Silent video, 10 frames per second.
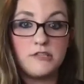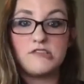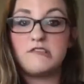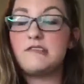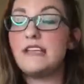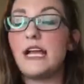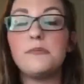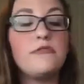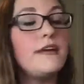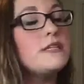Just set up
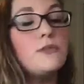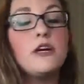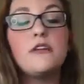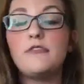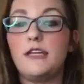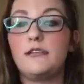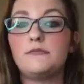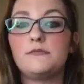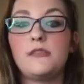a Facebook event,